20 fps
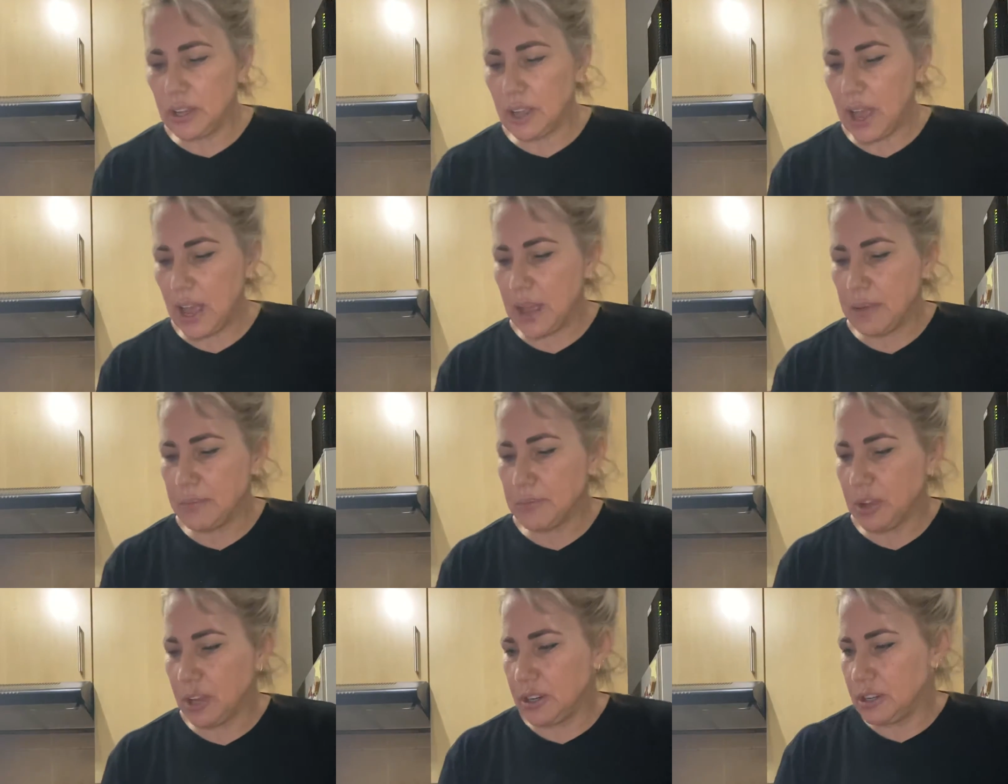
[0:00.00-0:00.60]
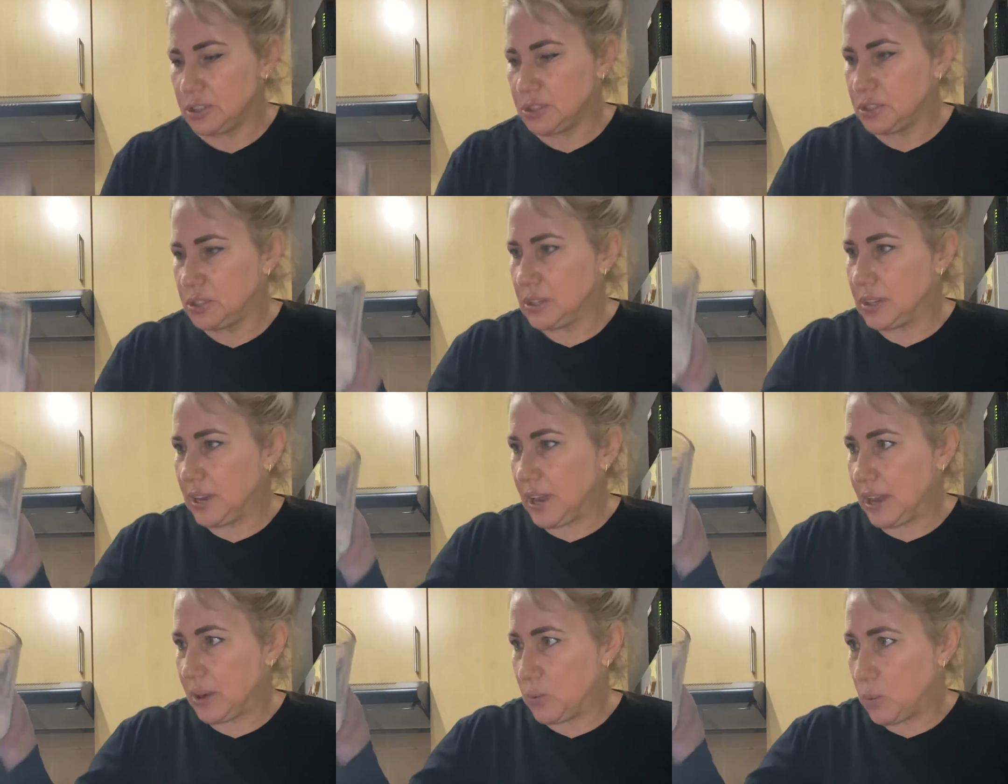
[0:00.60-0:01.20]
I'm gonna do
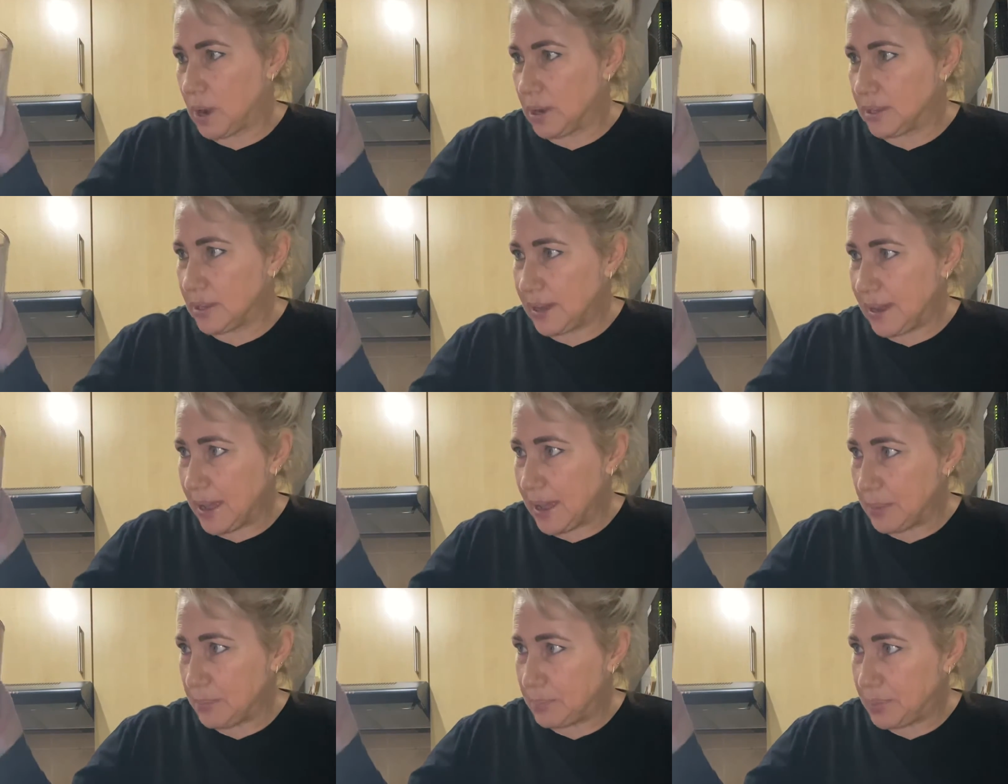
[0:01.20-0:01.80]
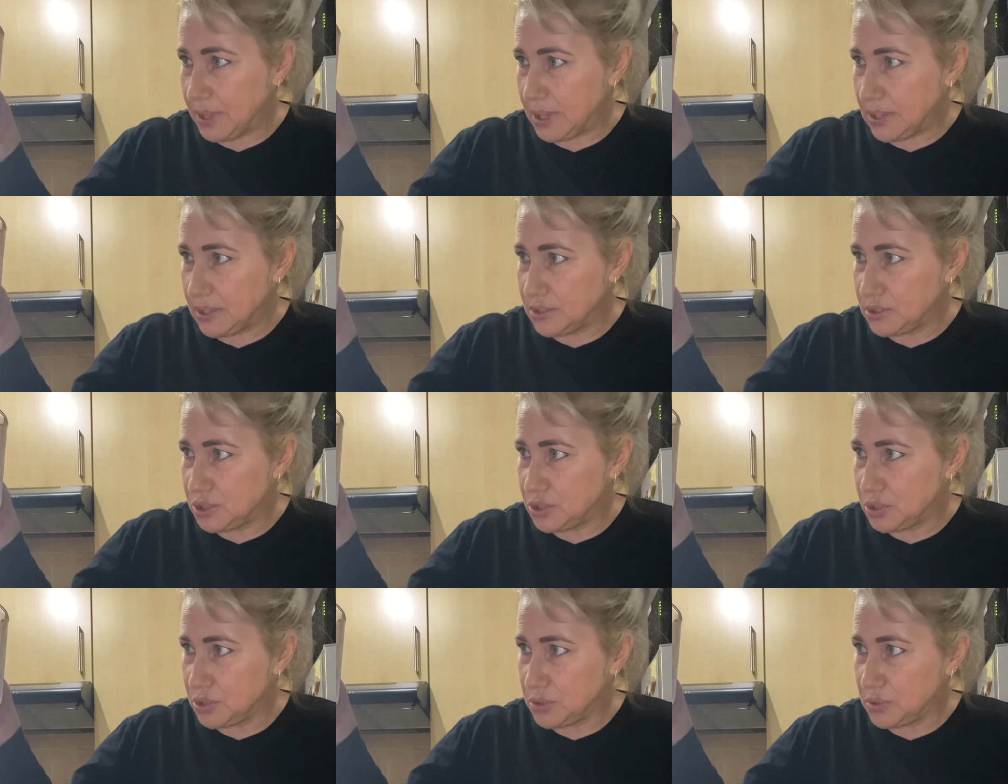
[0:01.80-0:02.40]
like 1 cup
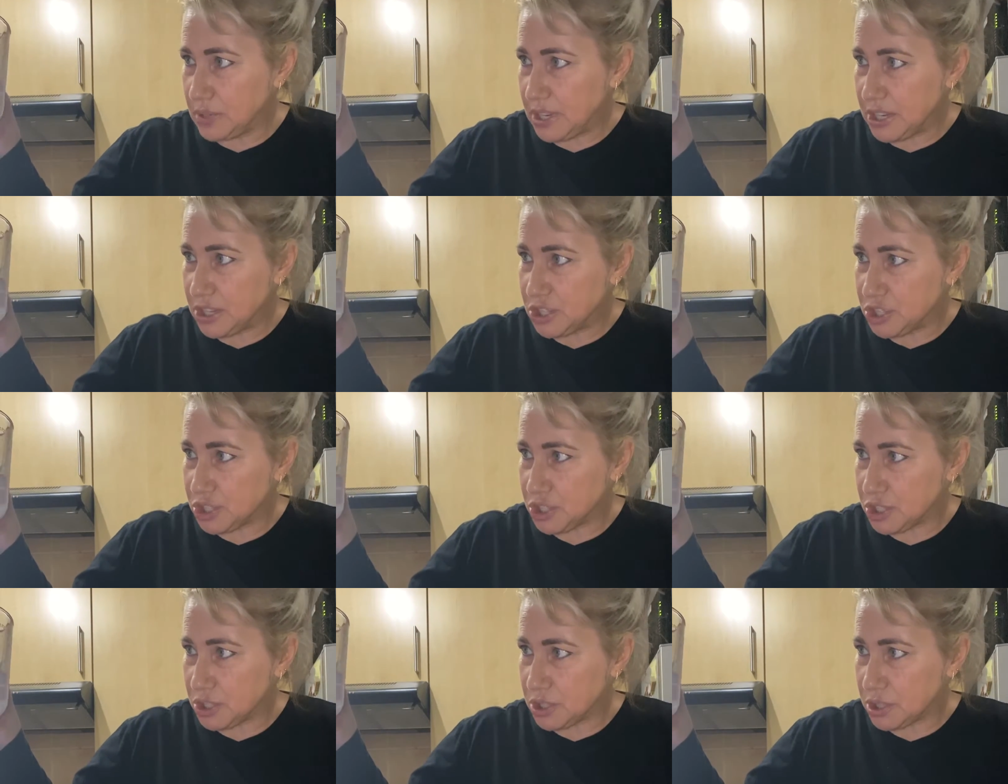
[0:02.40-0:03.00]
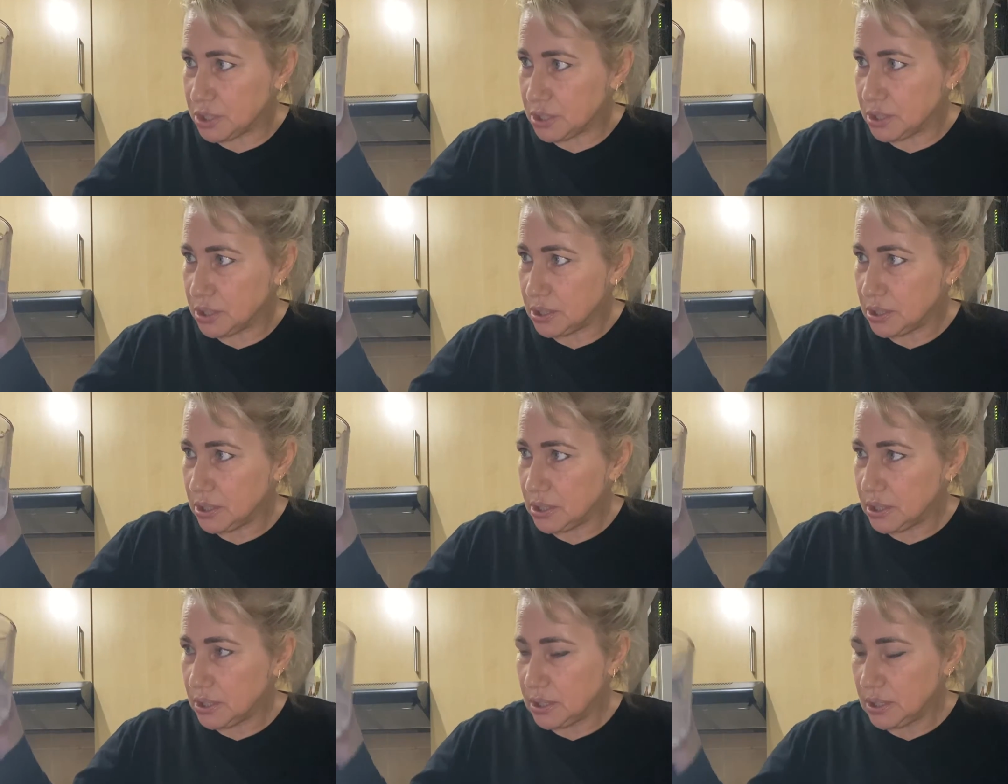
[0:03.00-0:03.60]
into each,
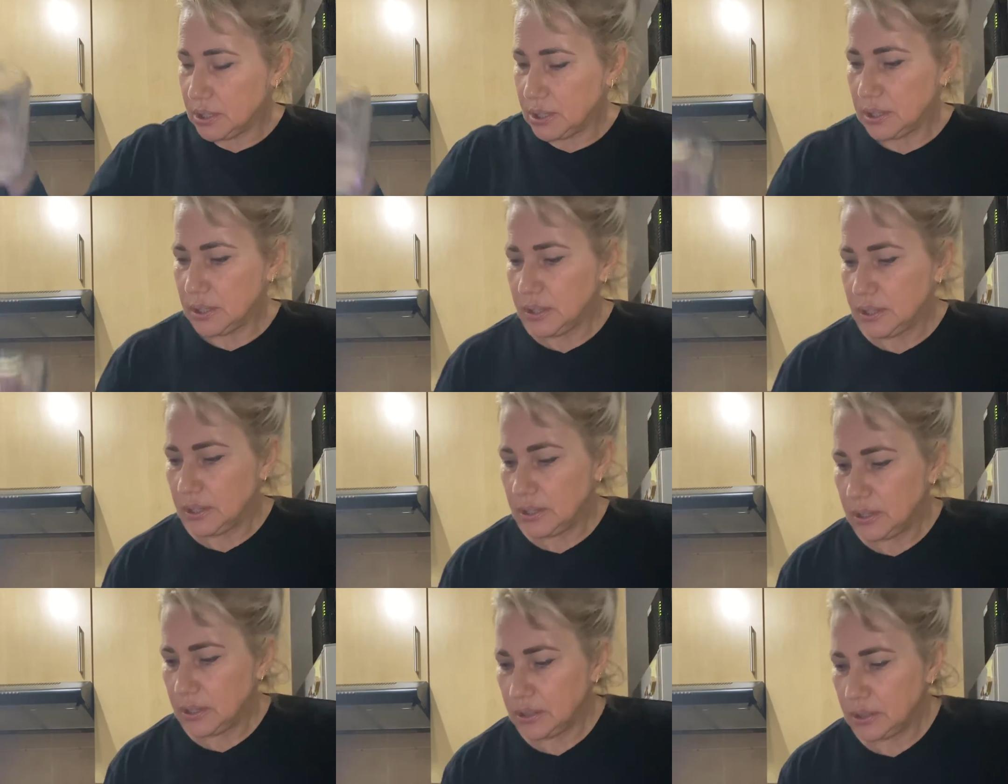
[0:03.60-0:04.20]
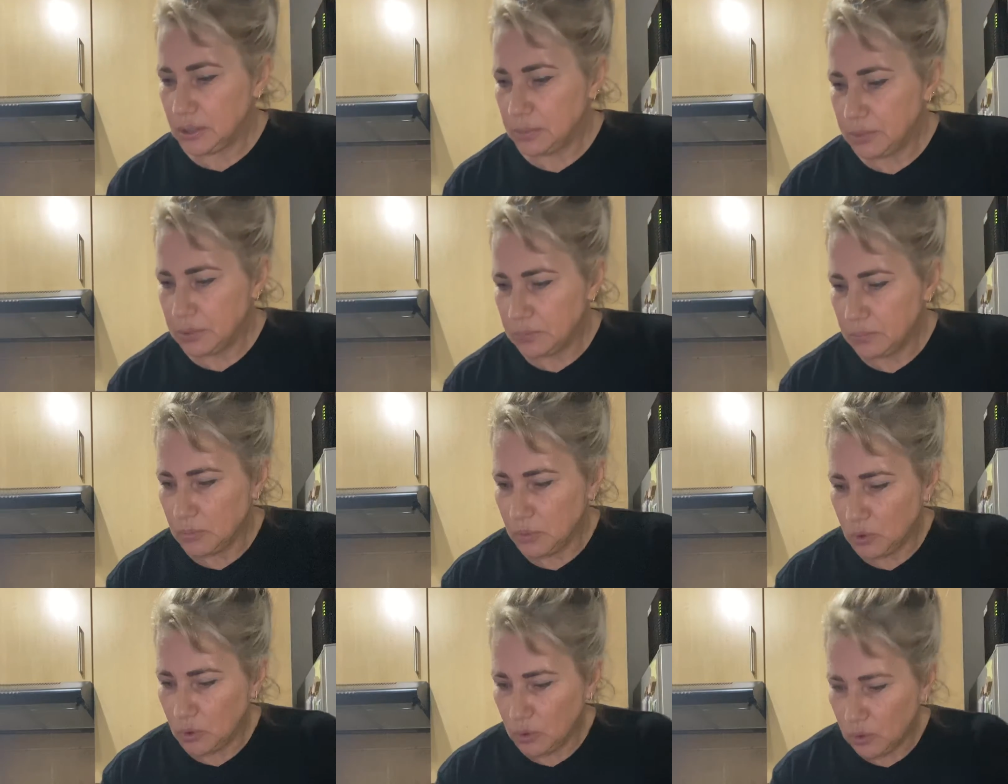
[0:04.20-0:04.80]
a little bit
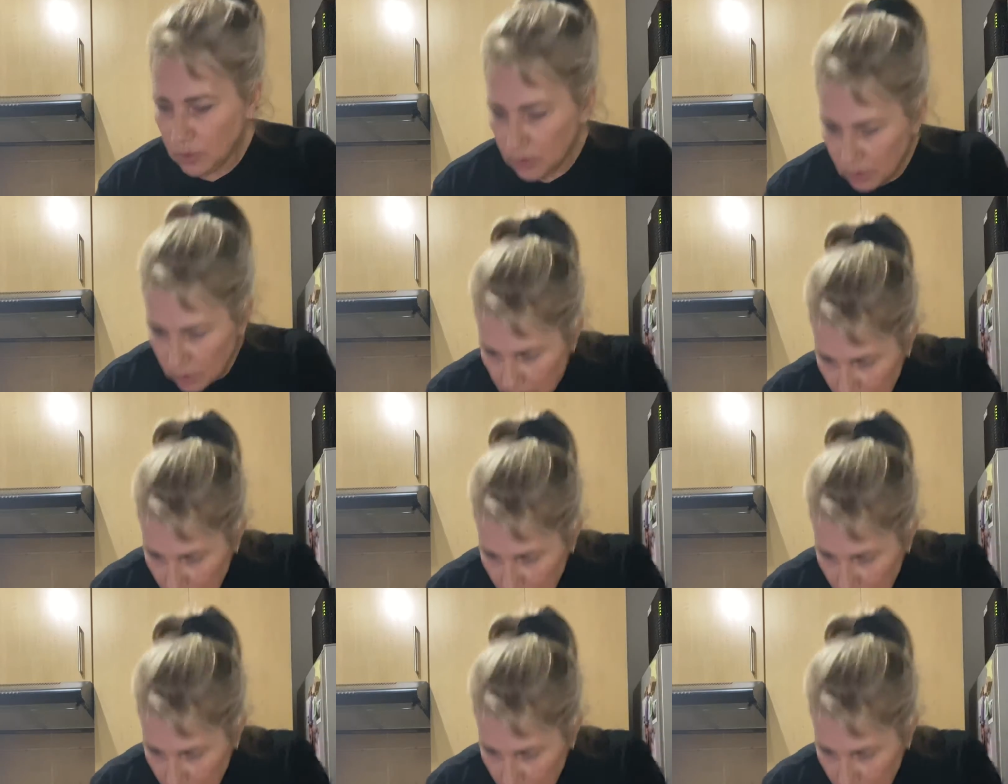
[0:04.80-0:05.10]
more,